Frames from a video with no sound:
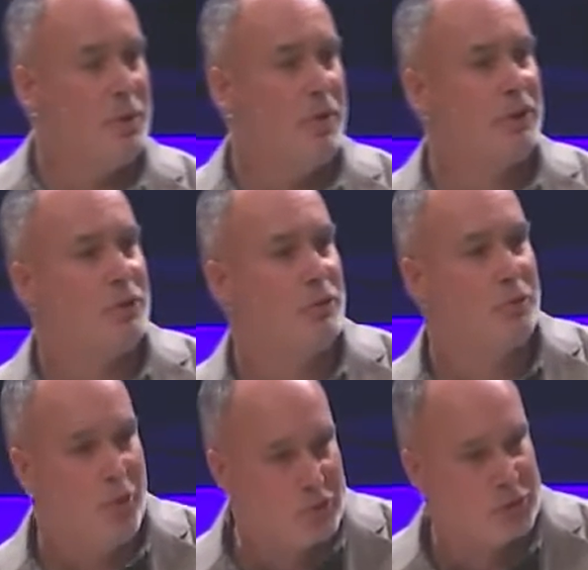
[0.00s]
going through a
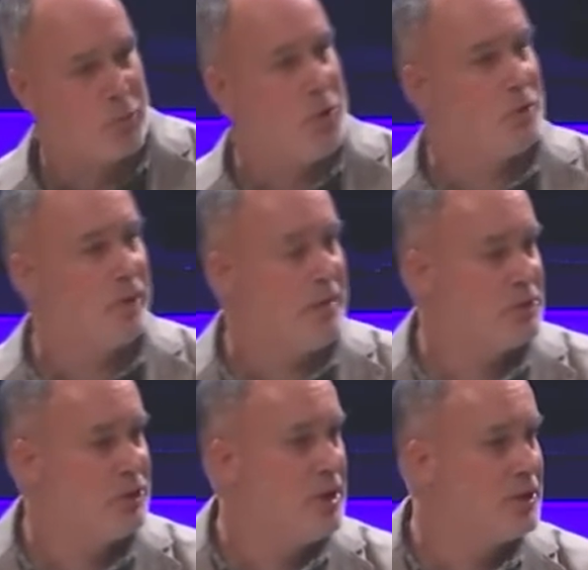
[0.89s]
growth spurt when I
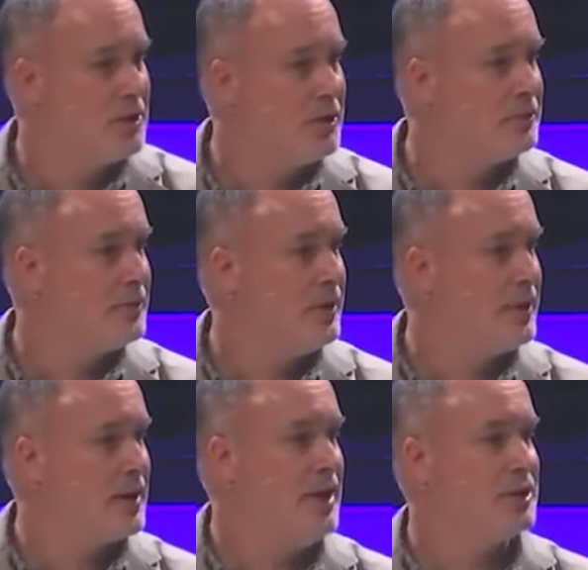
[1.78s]
was younger,
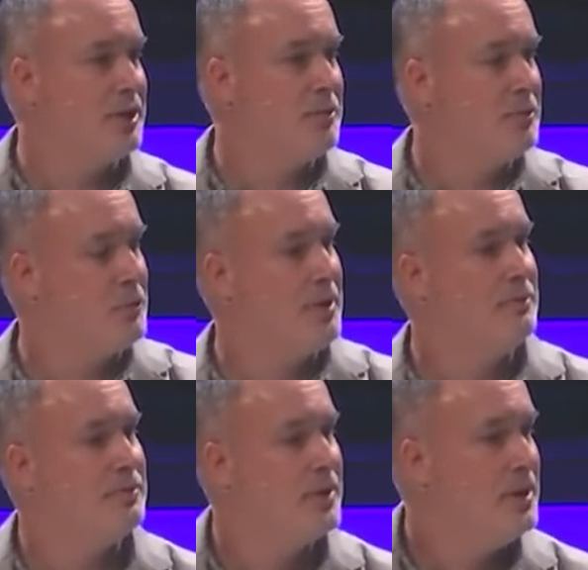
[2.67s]
occasionally when we'd